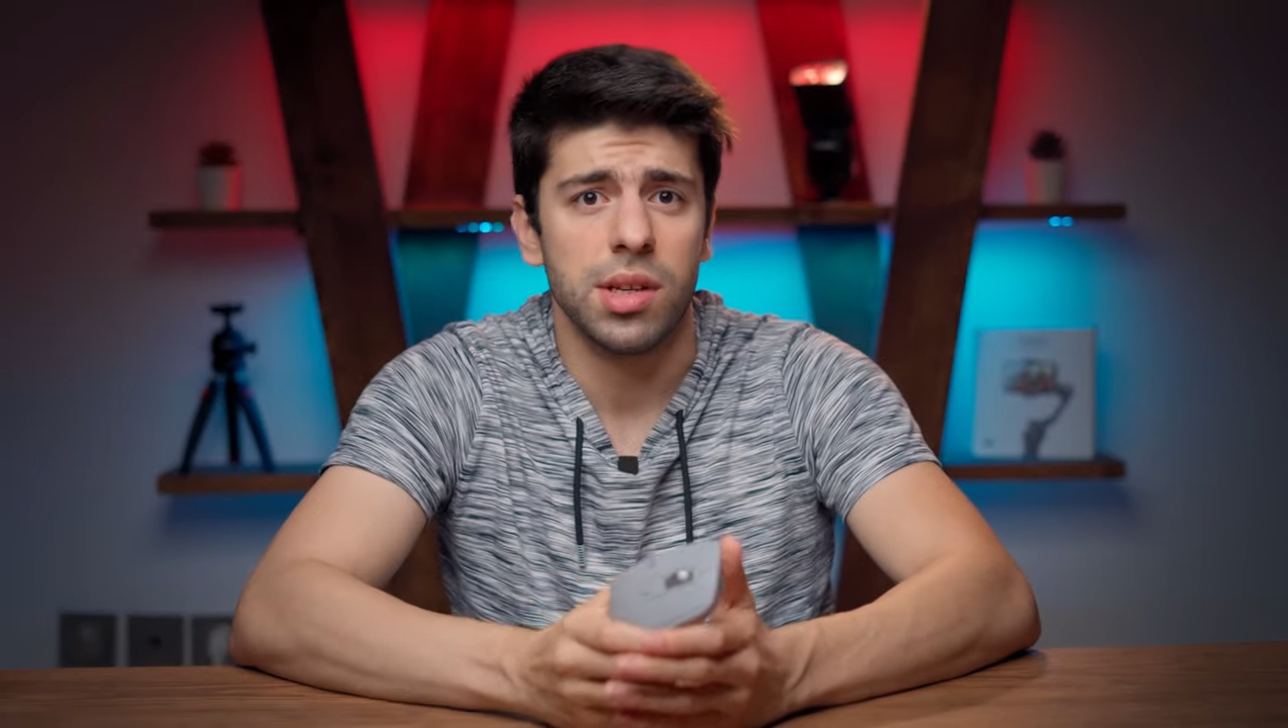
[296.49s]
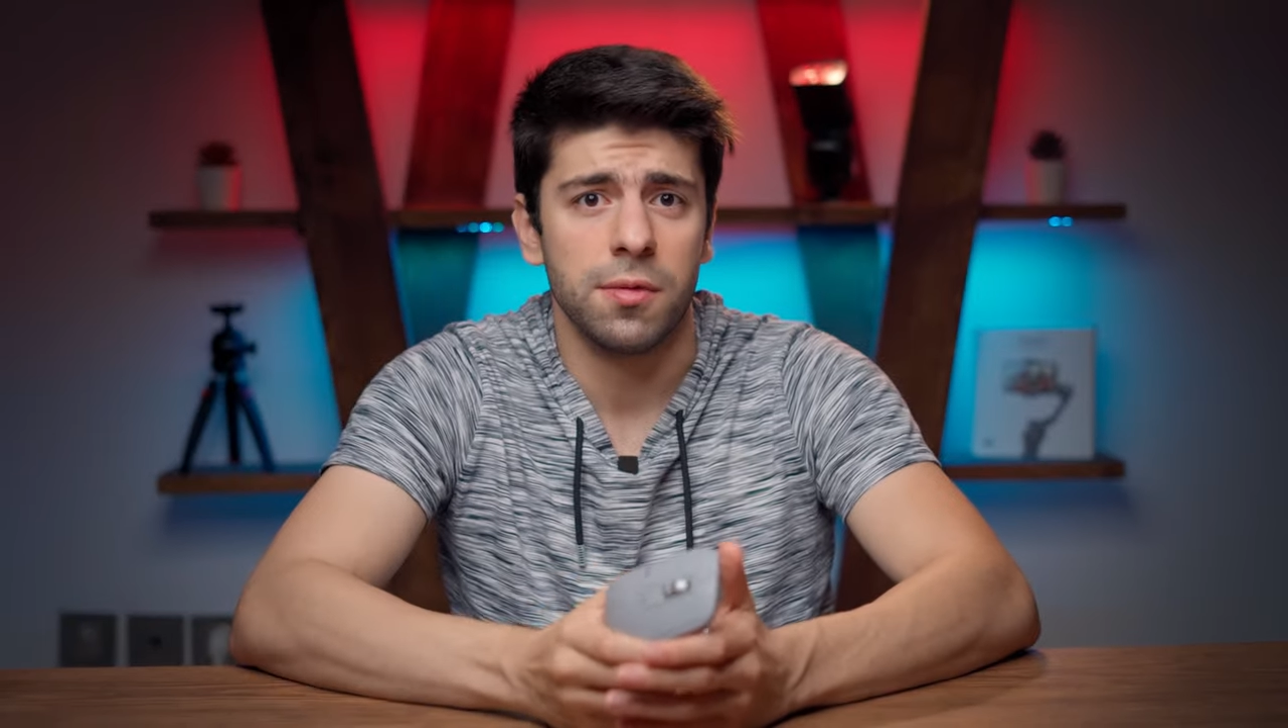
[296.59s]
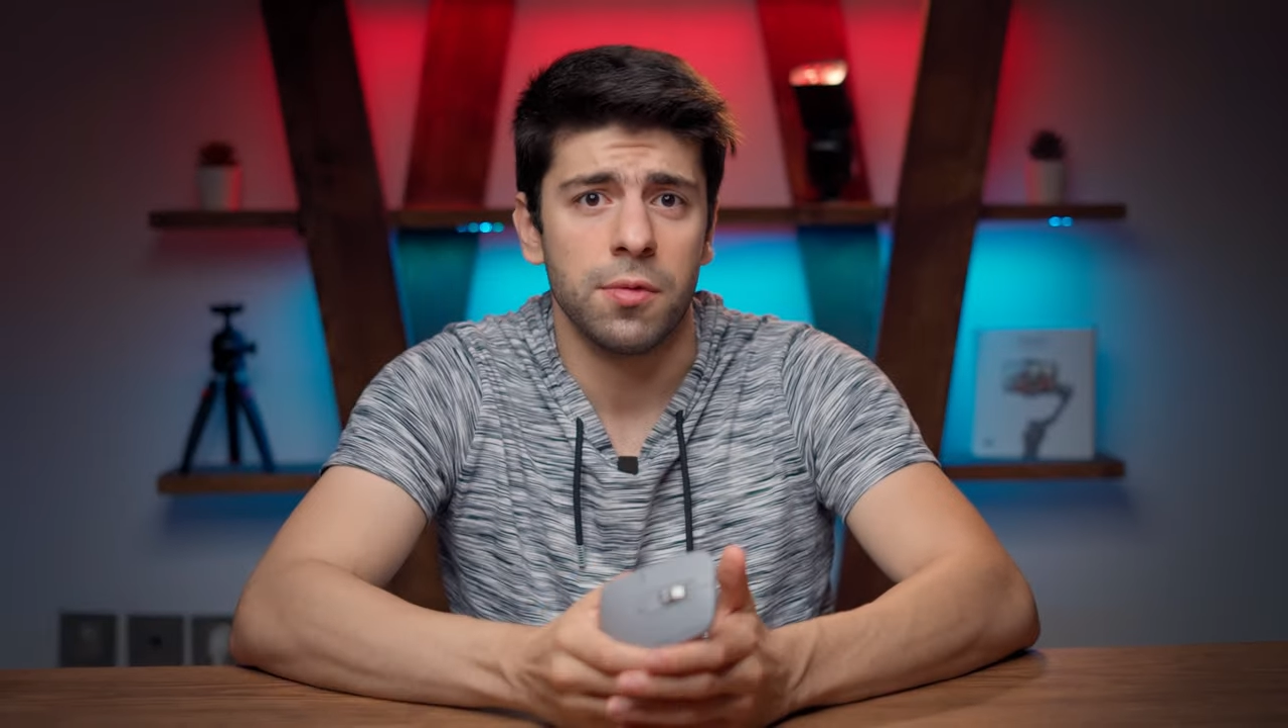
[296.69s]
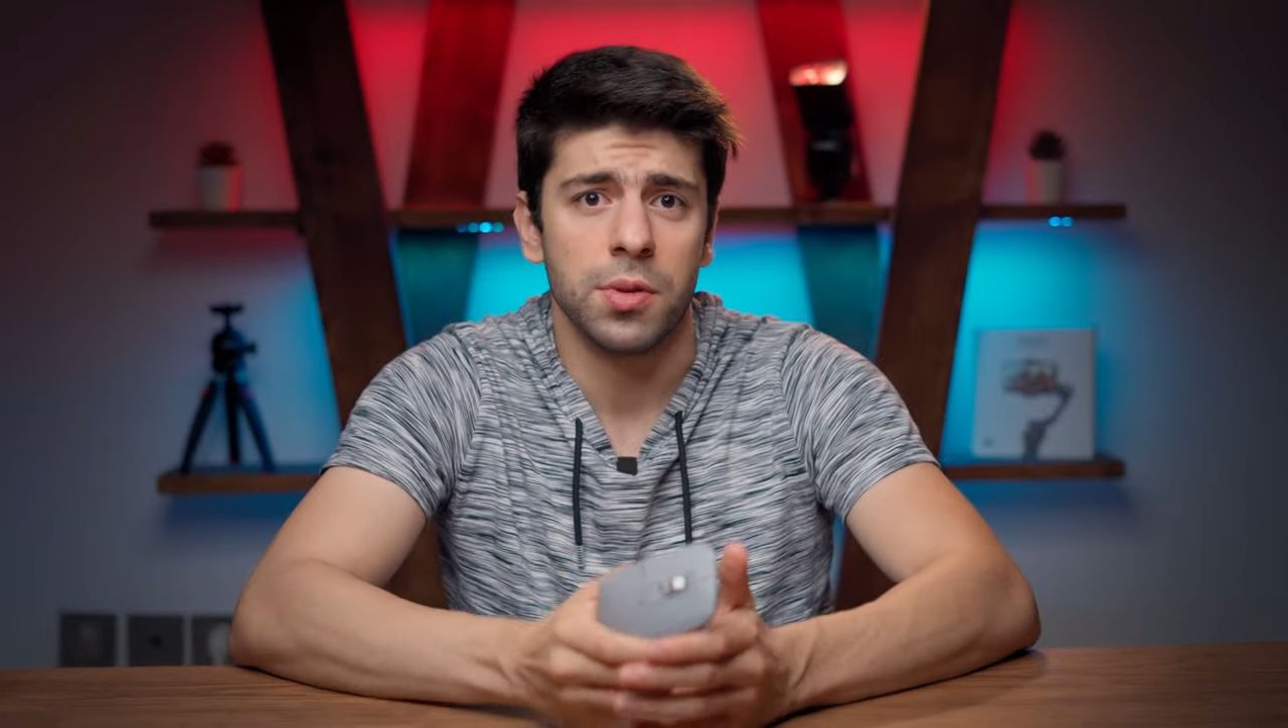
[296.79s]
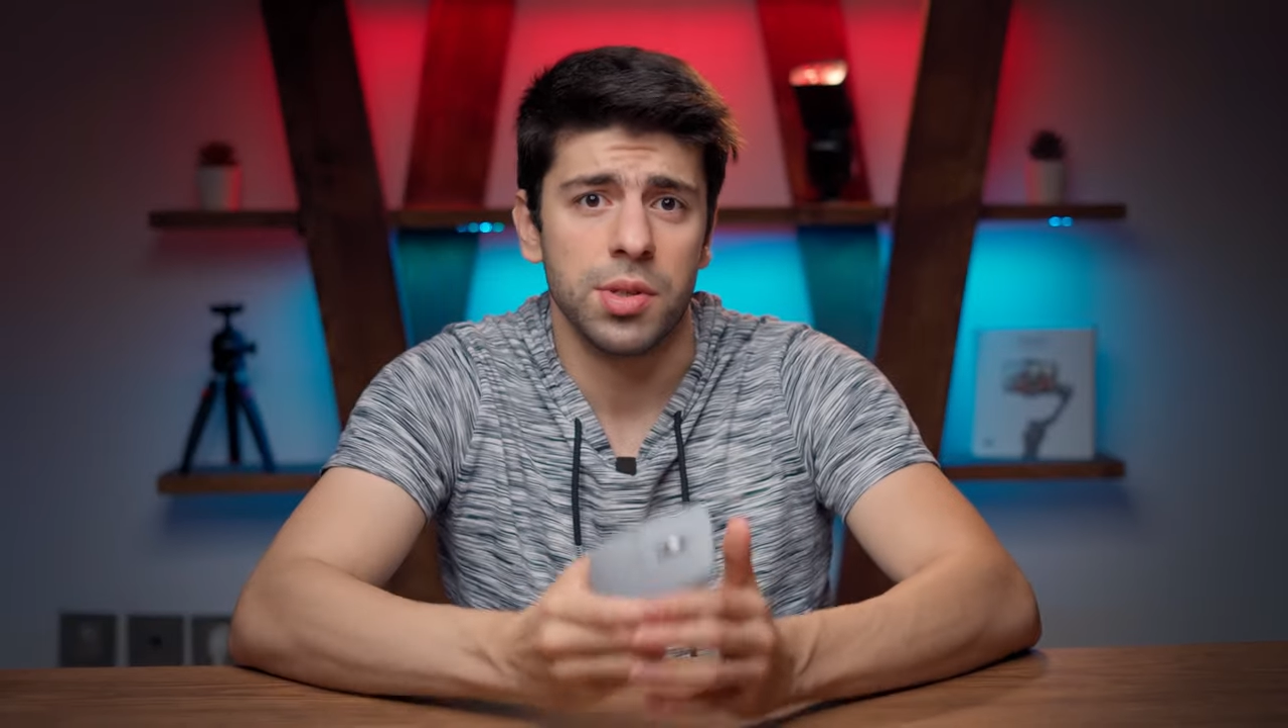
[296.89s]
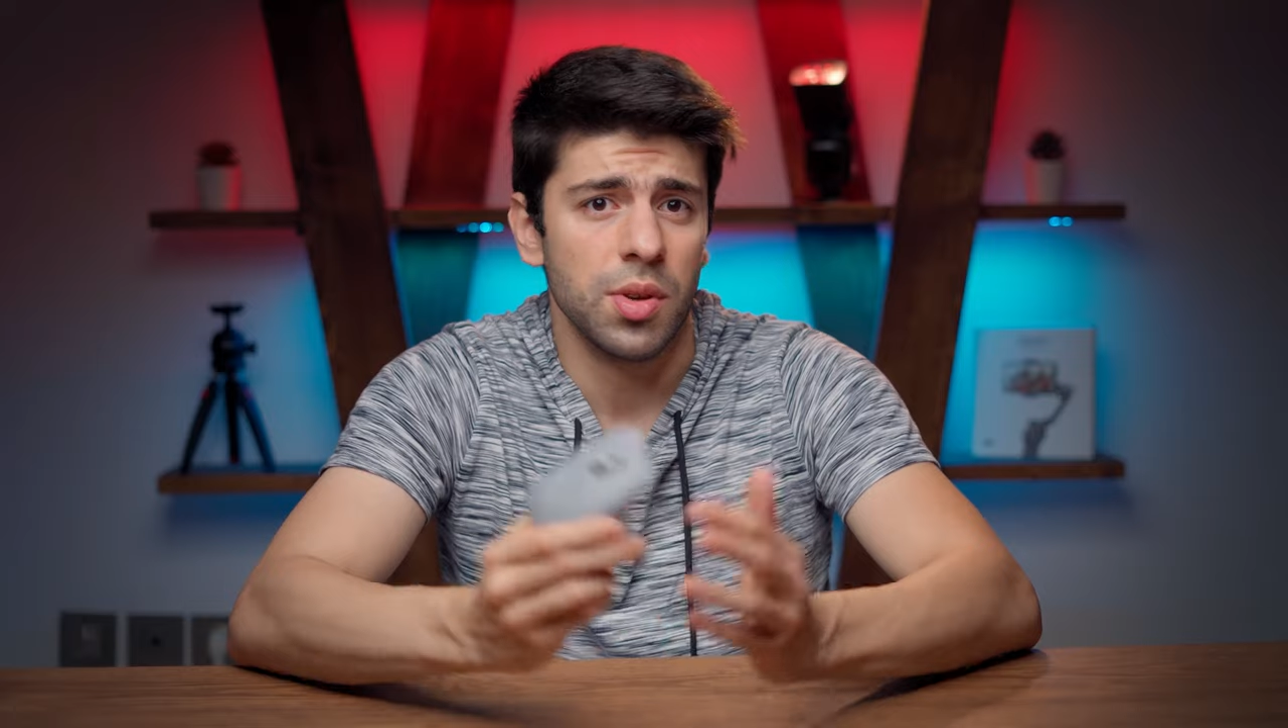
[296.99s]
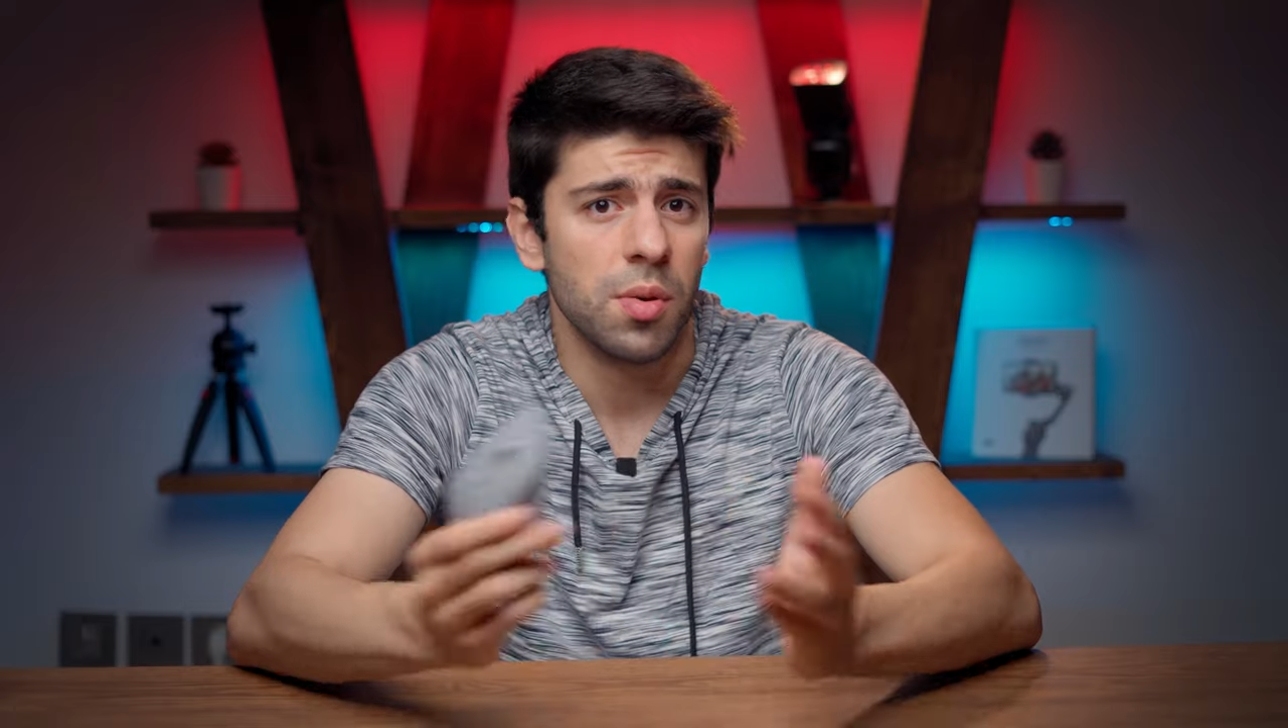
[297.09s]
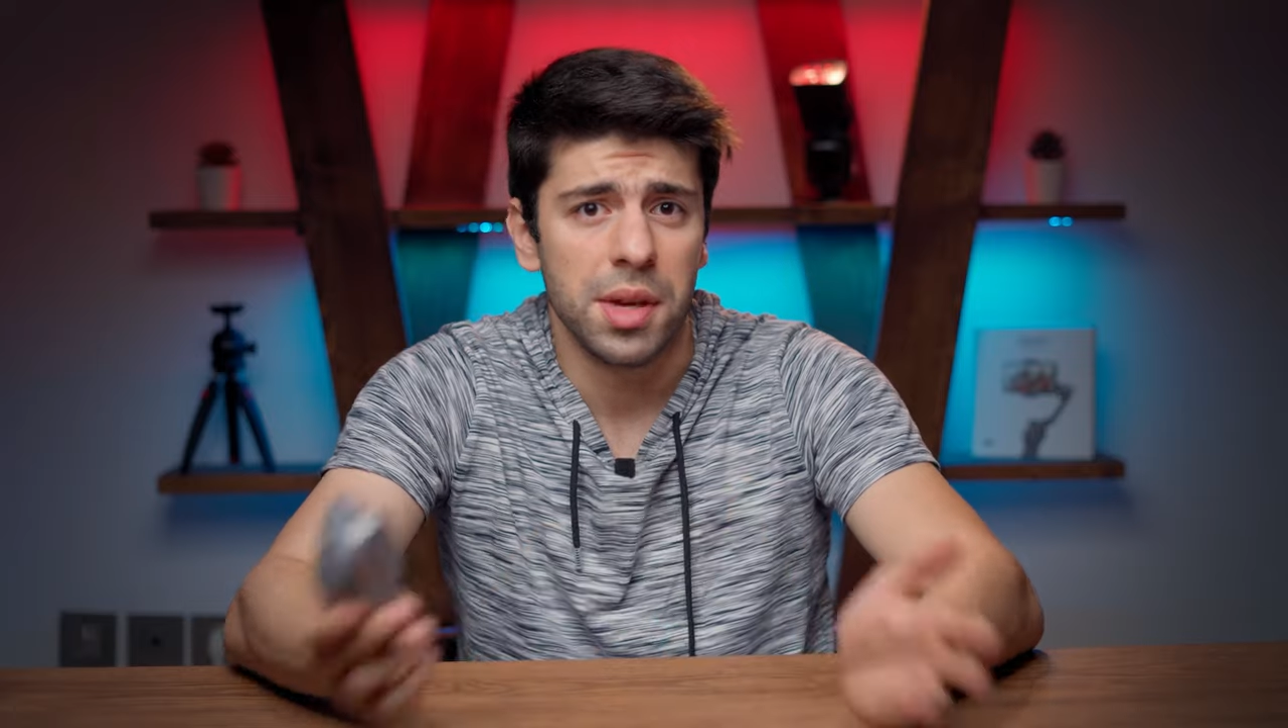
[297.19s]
it for so